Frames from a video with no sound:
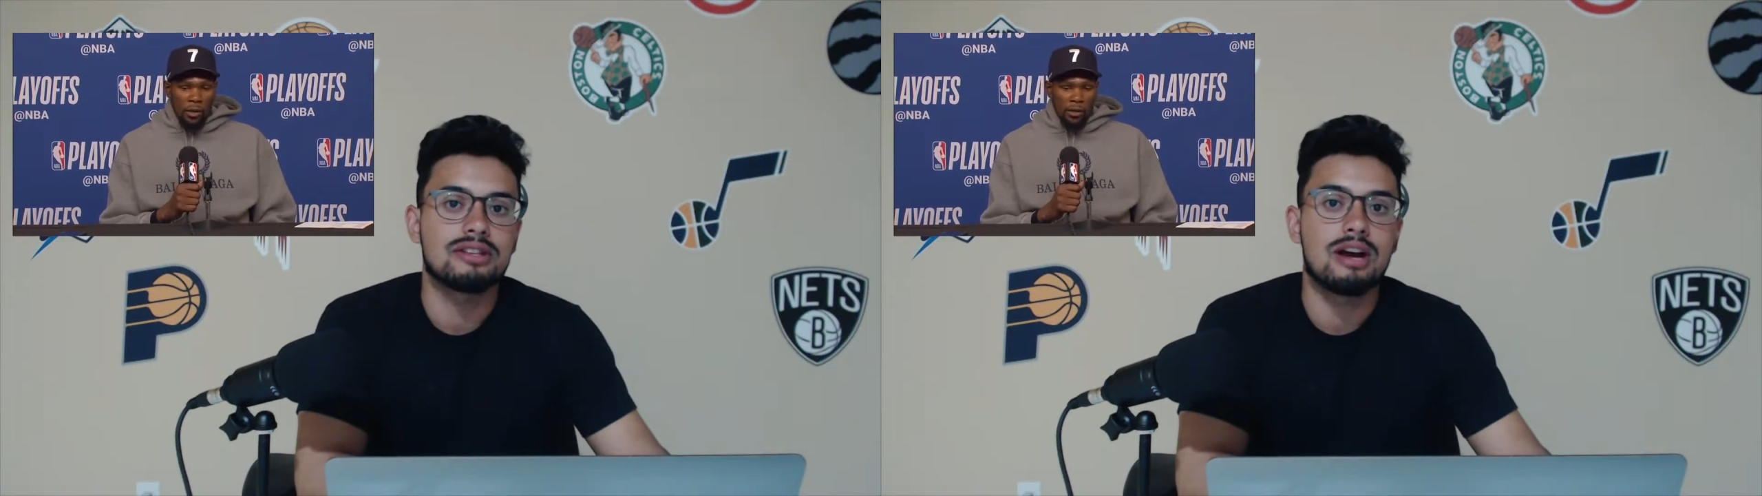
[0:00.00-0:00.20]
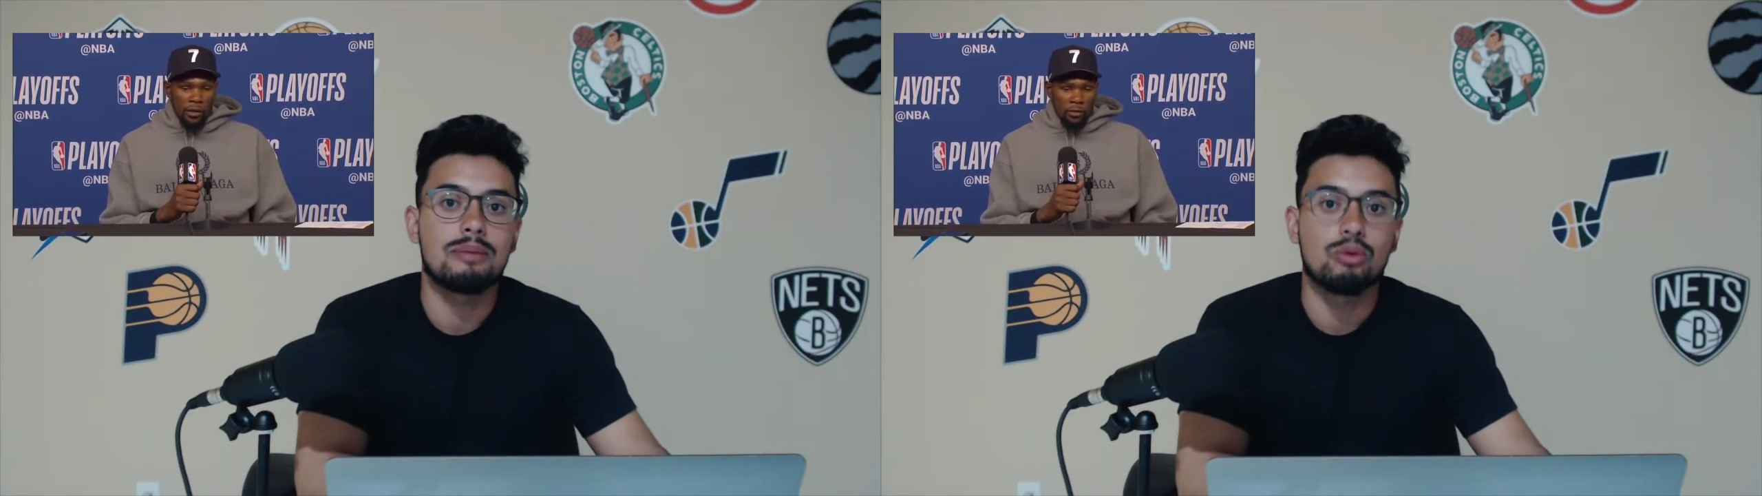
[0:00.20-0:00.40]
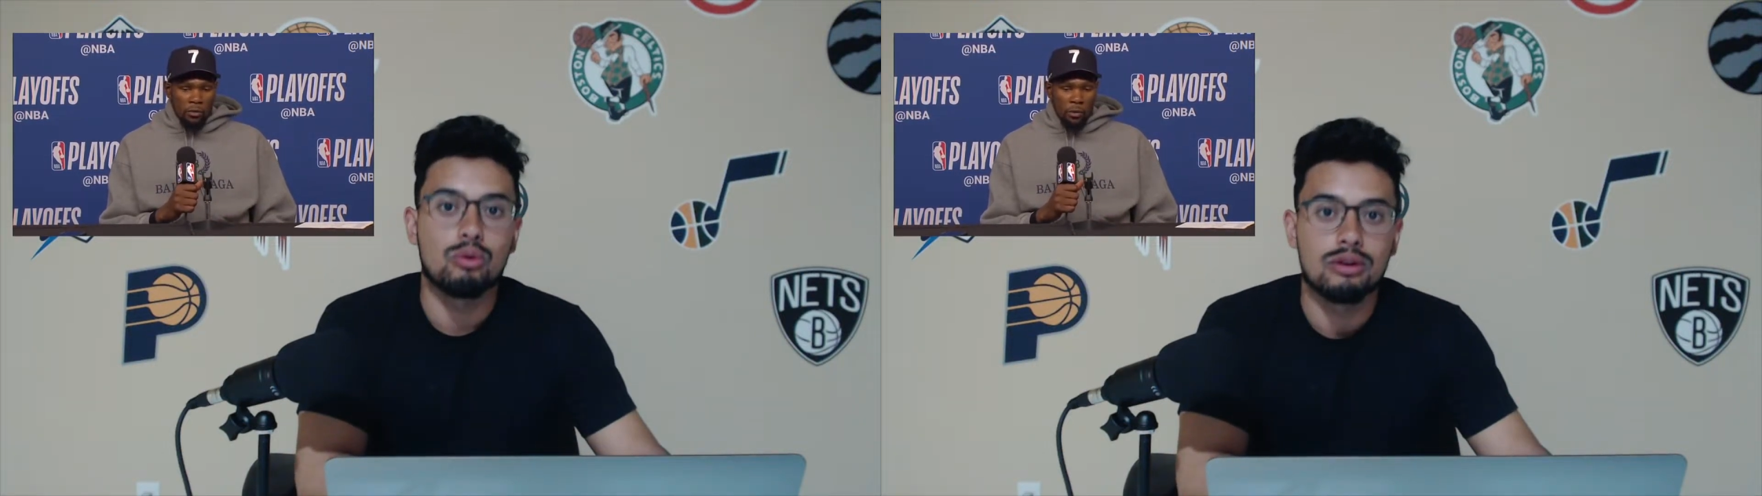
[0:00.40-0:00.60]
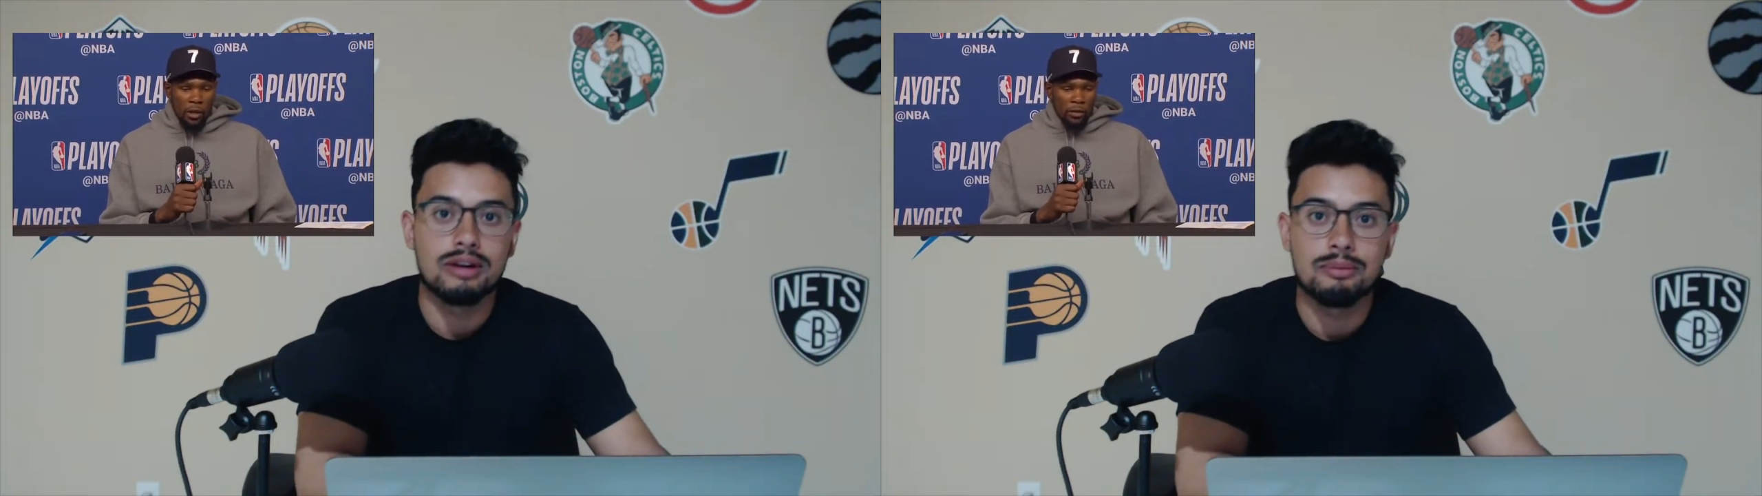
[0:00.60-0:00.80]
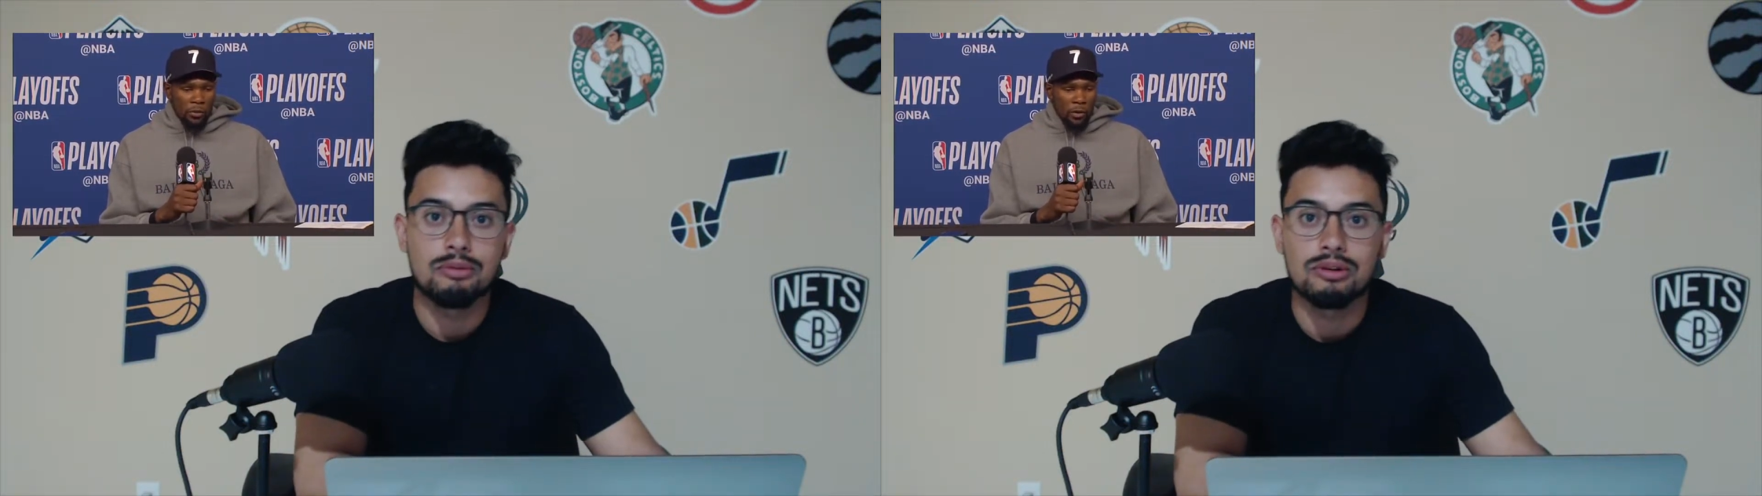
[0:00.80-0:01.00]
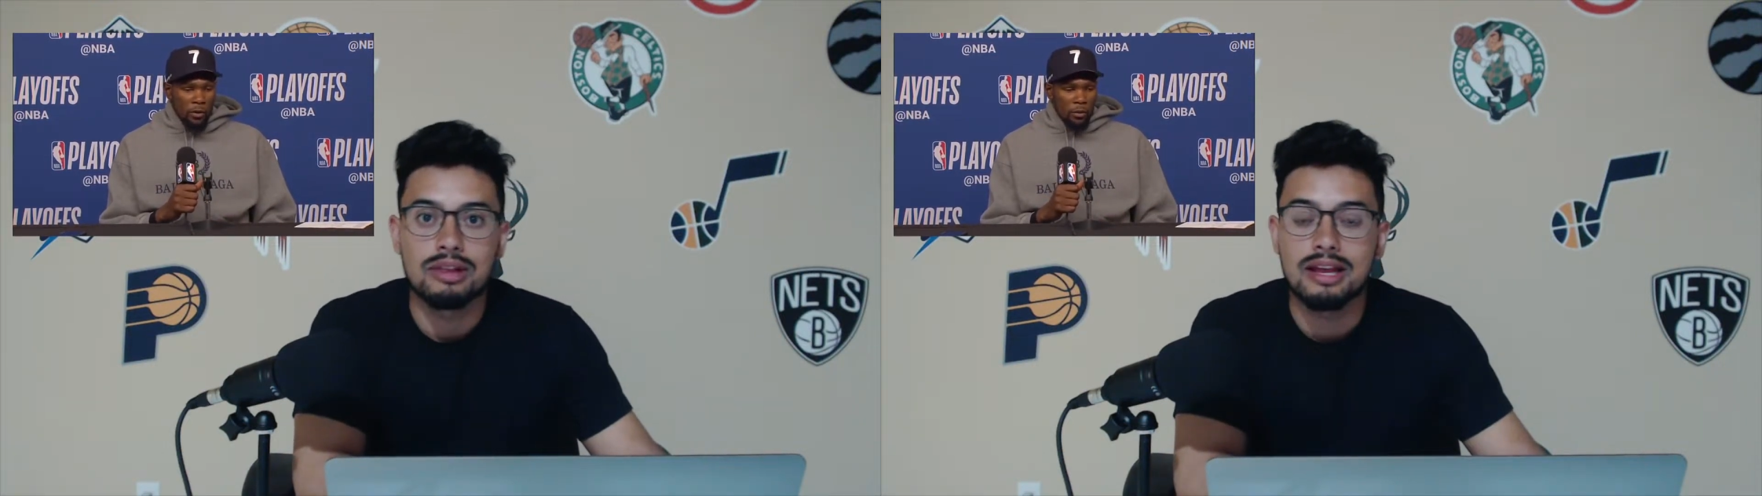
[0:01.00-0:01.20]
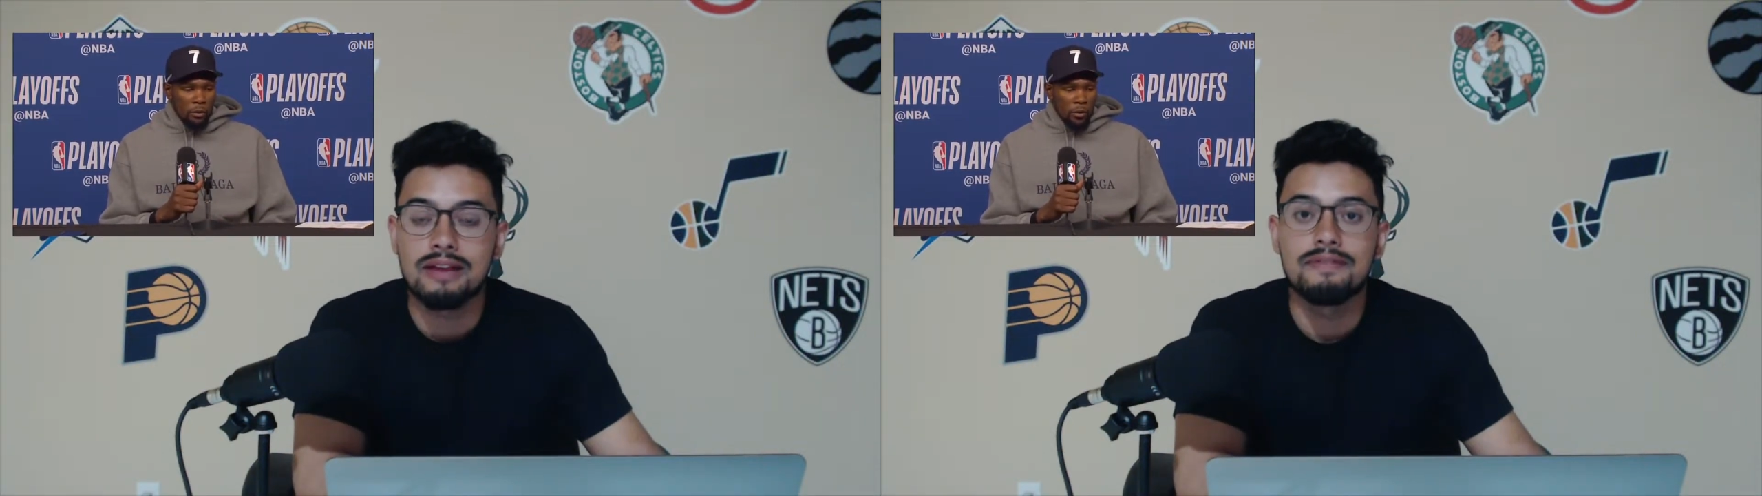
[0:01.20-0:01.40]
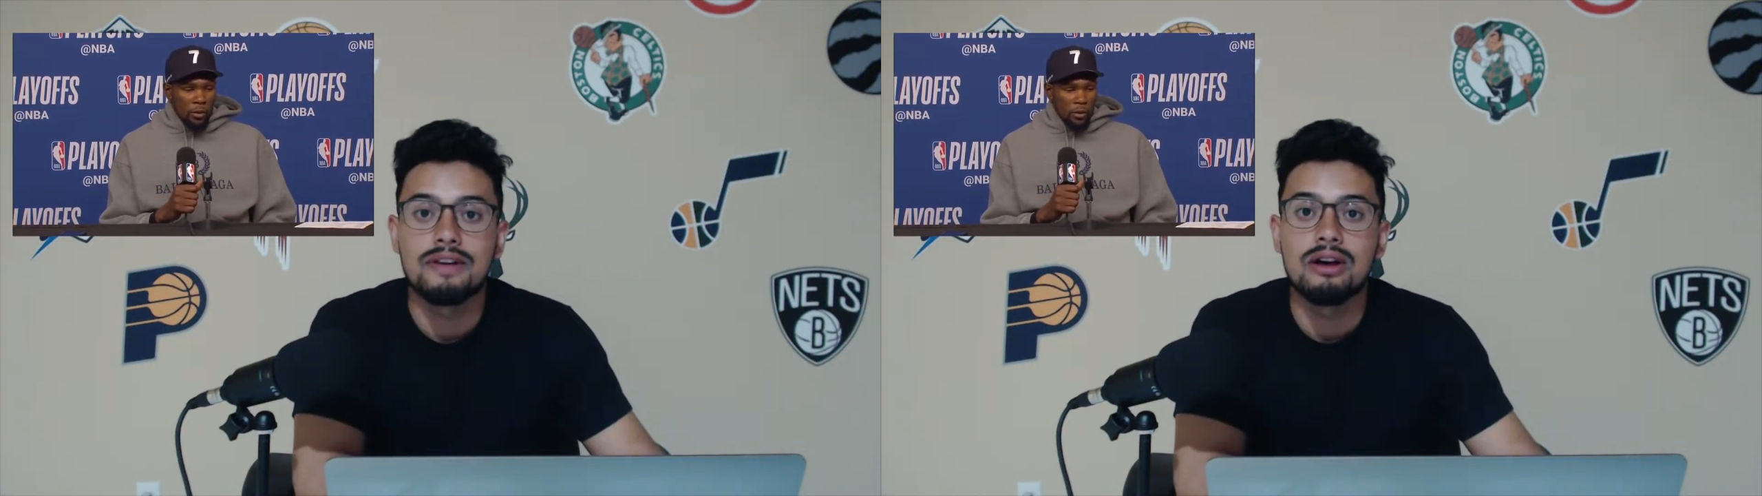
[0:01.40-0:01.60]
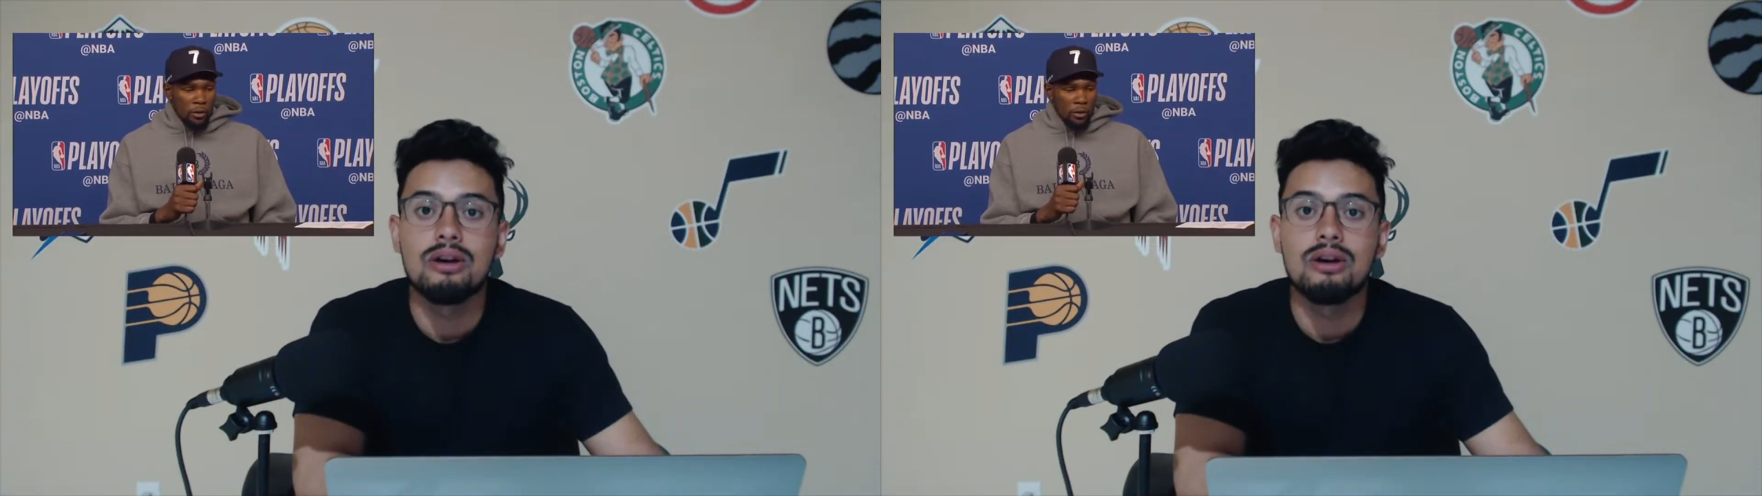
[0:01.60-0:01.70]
top corner anymore in the NFL.